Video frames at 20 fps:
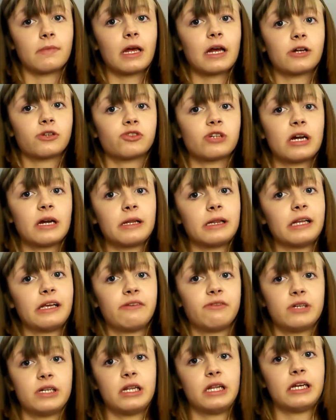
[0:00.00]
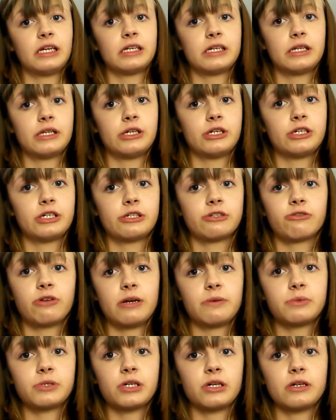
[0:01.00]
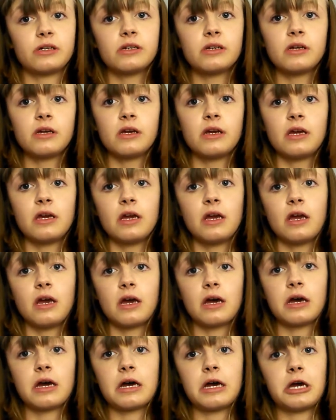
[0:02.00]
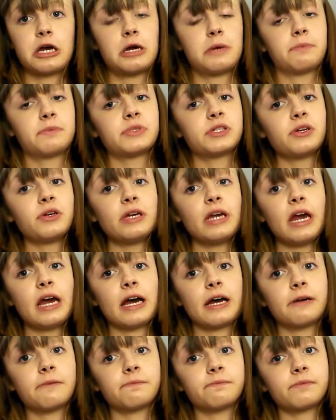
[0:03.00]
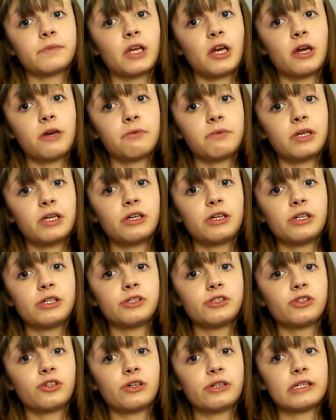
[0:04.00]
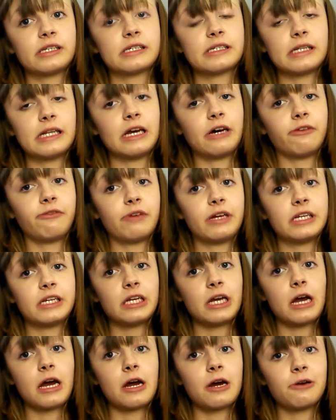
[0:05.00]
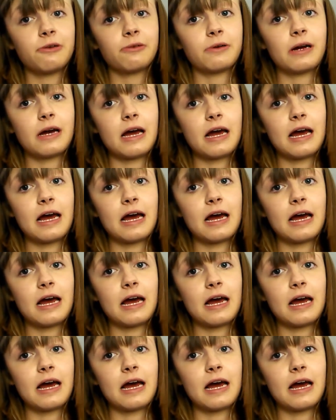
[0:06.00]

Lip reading: I'll try and leave a link in the description. So yeah, I hope you enjoyed this little video.